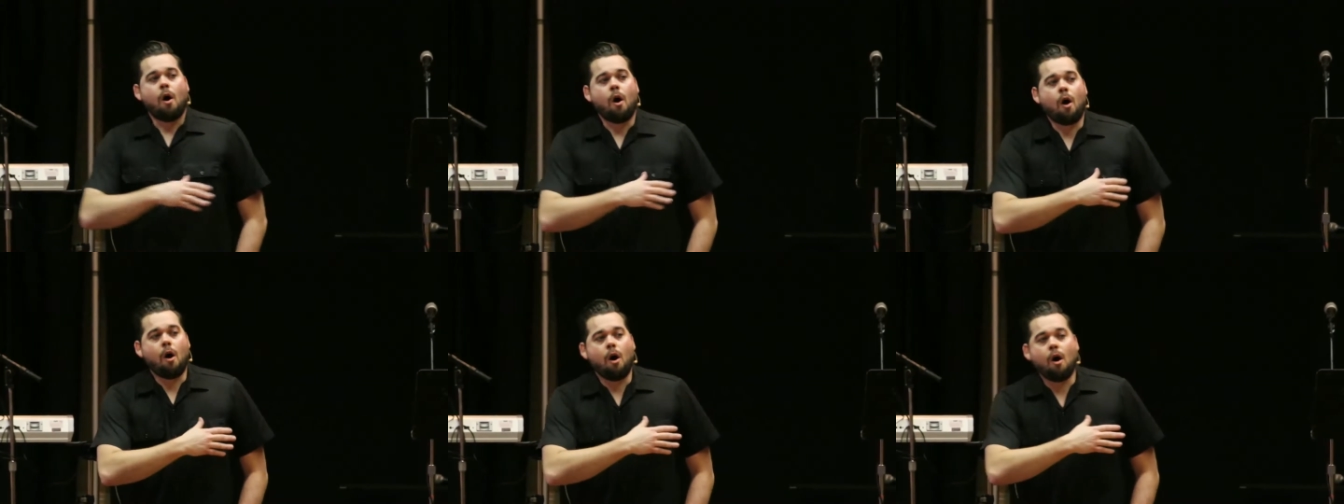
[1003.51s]

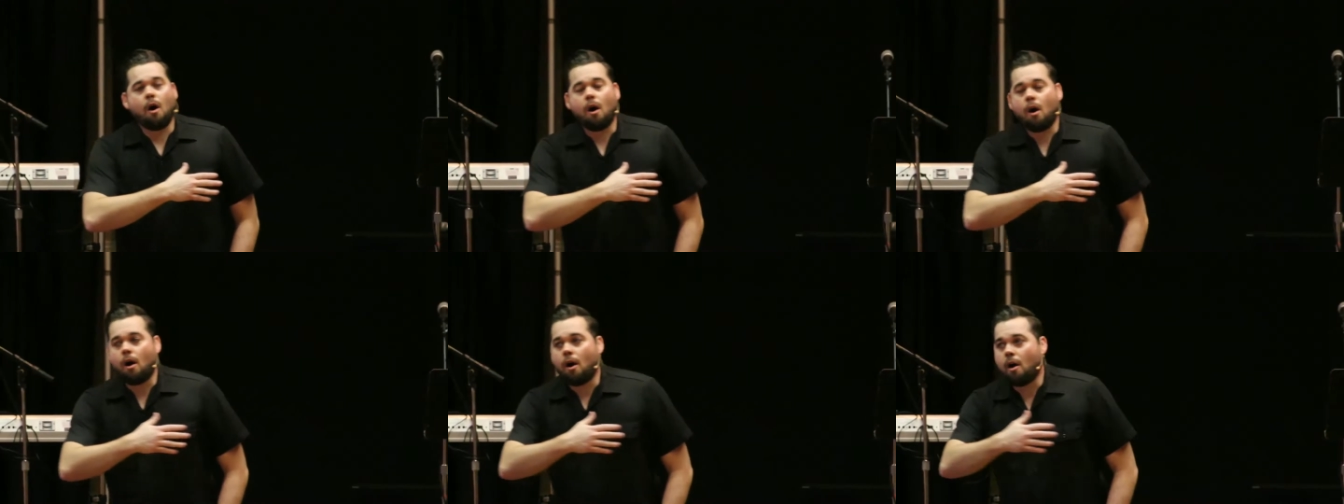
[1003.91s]

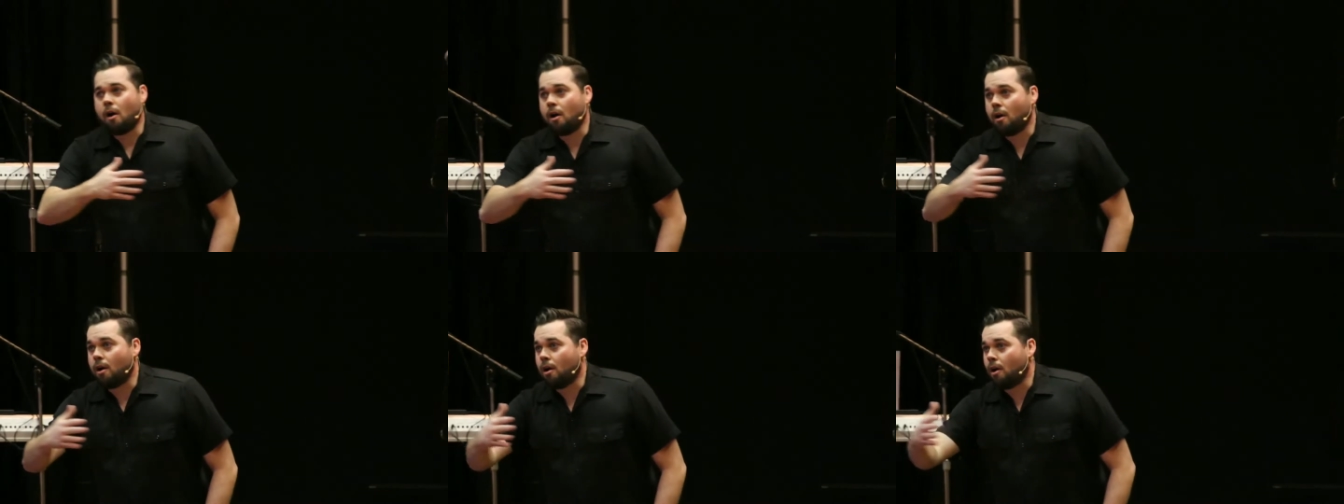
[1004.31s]

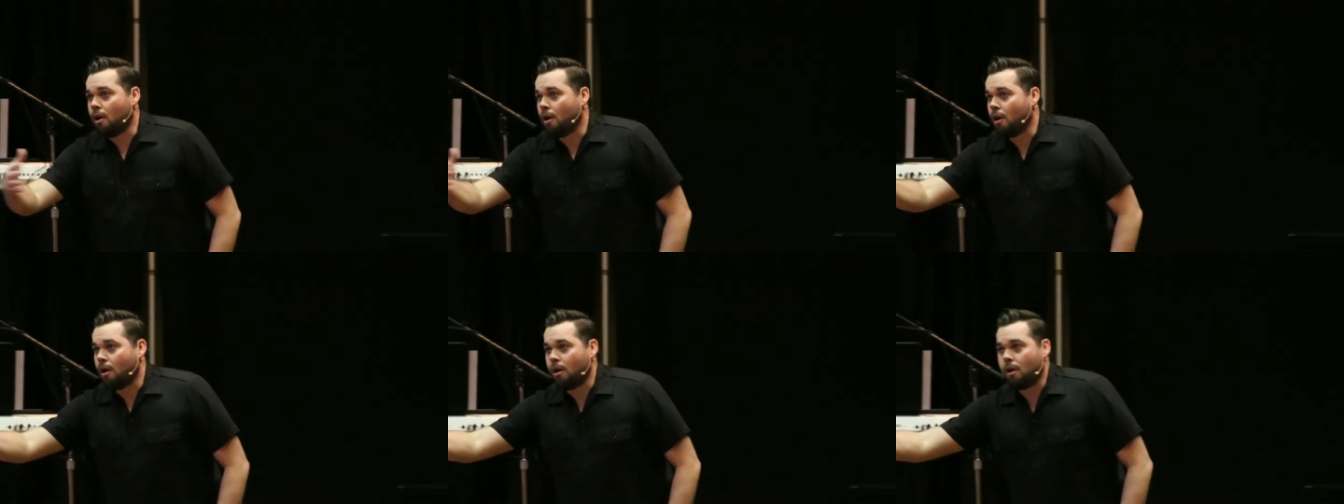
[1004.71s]

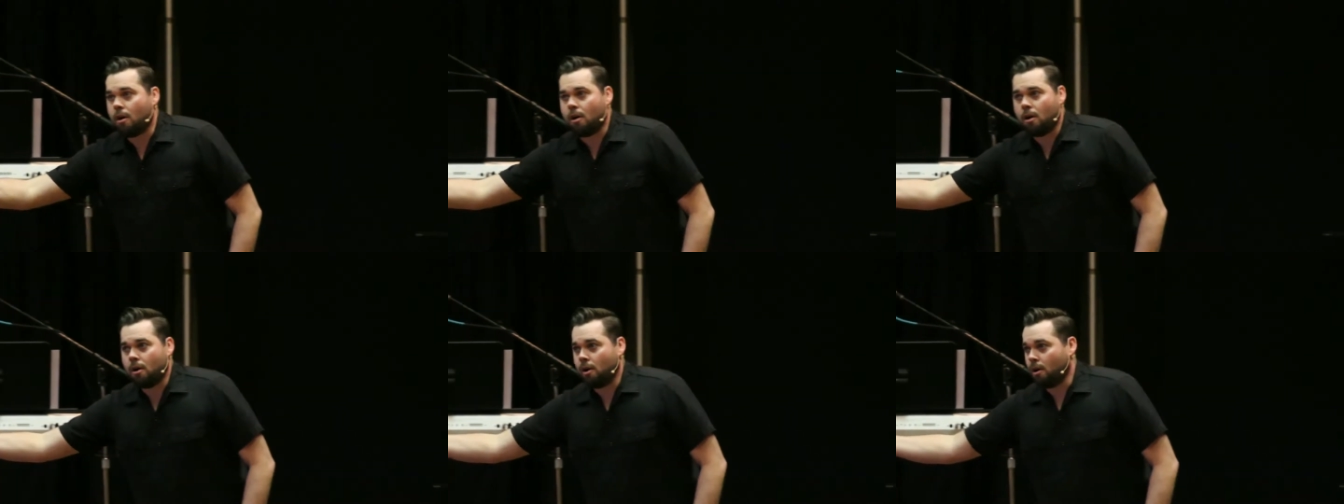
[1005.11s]

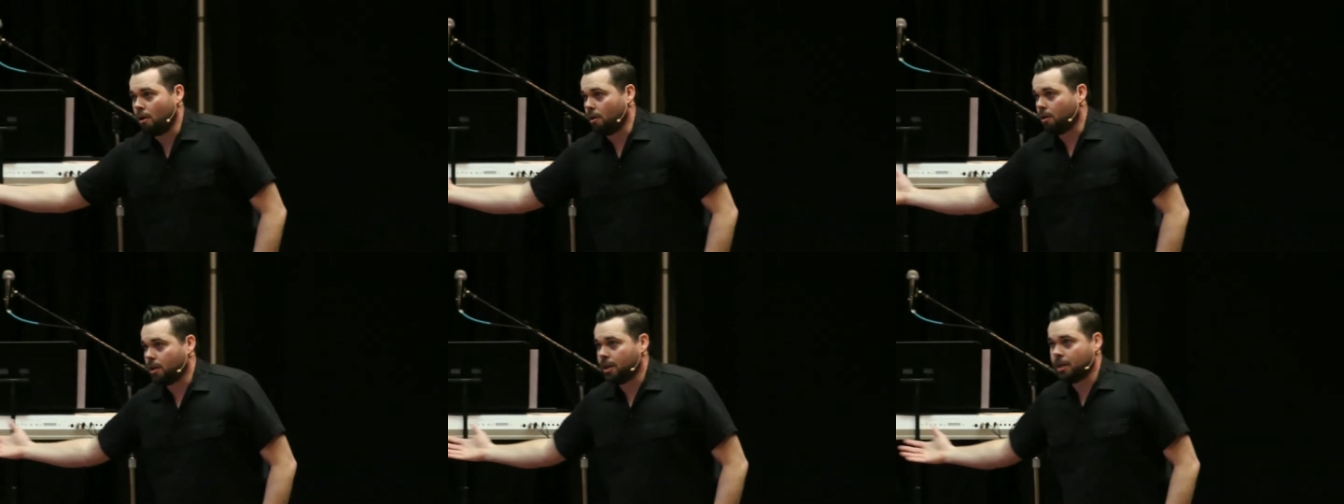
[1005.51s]

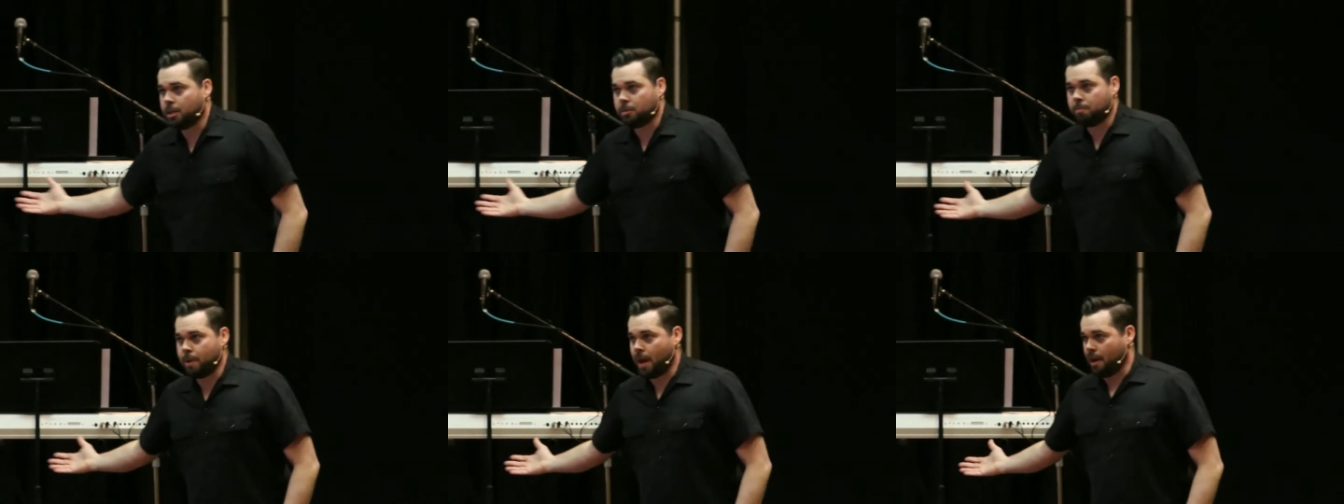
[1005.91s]
all
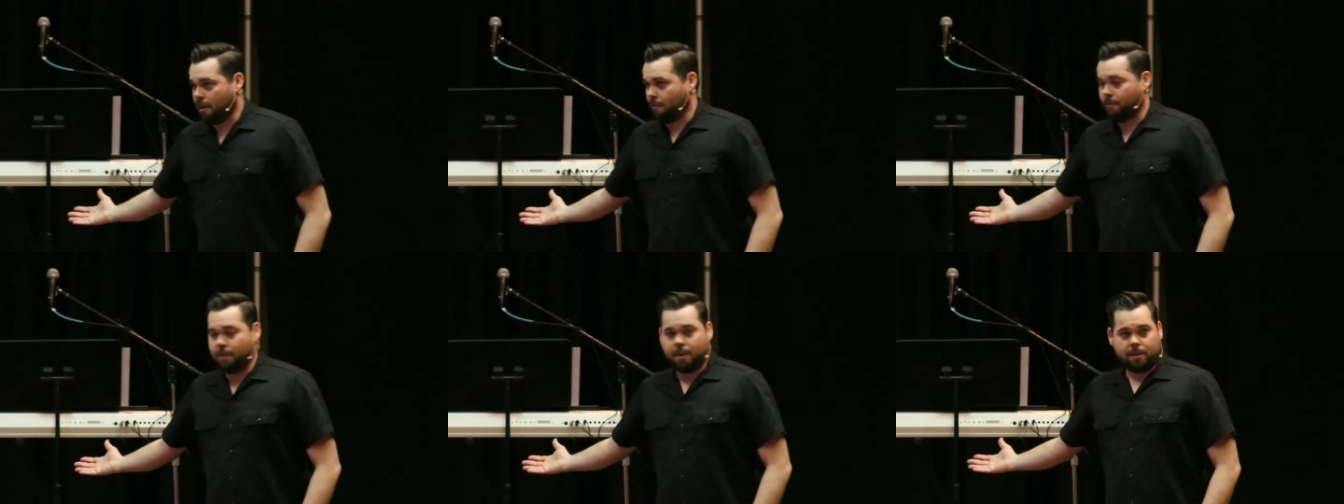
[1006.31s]
his
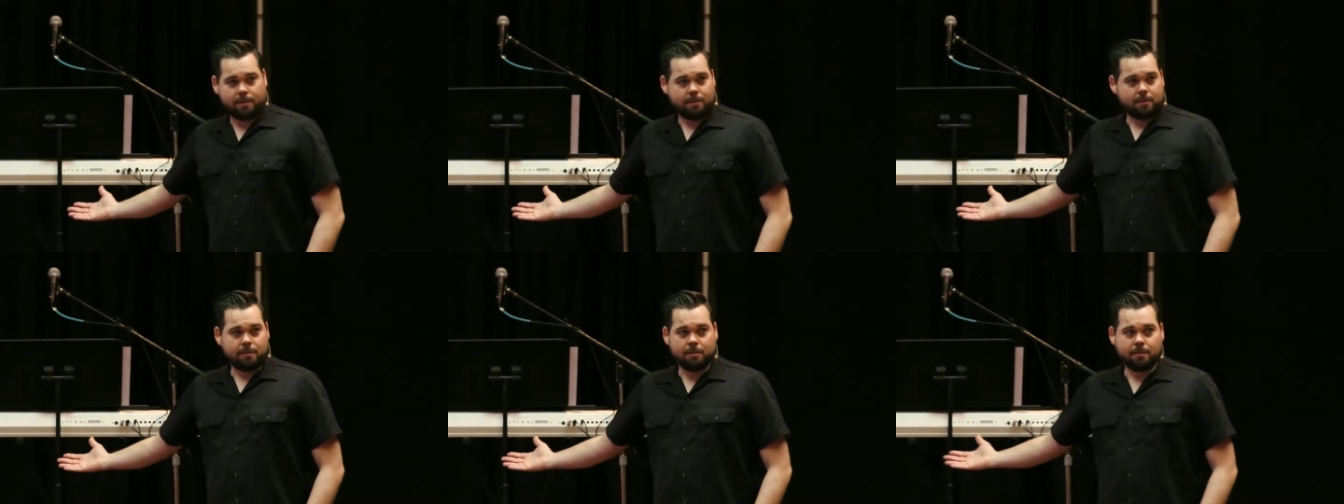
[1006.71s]

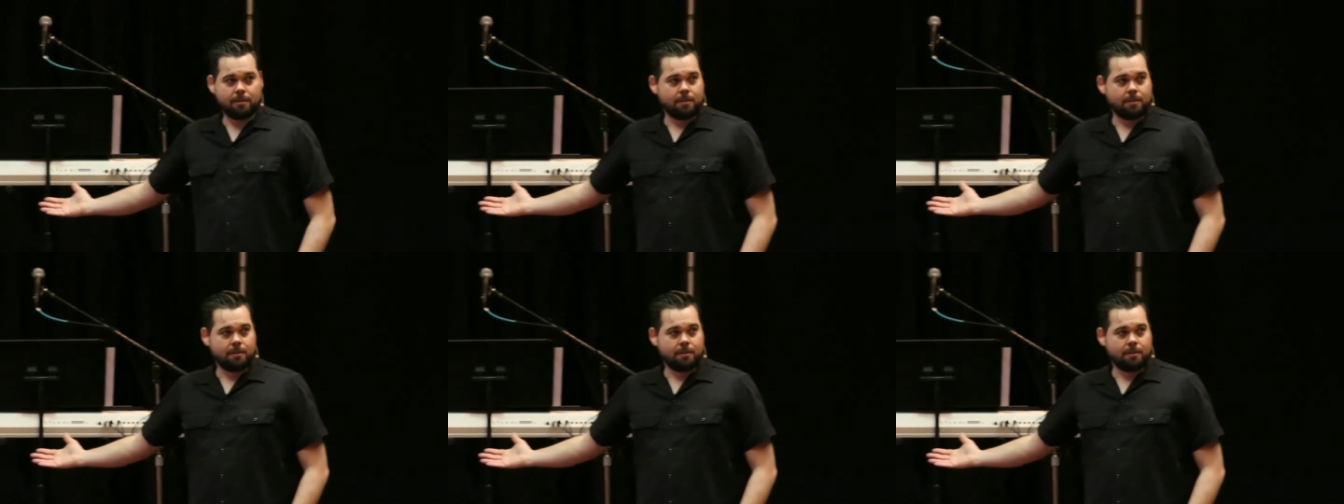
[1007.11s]
benefits.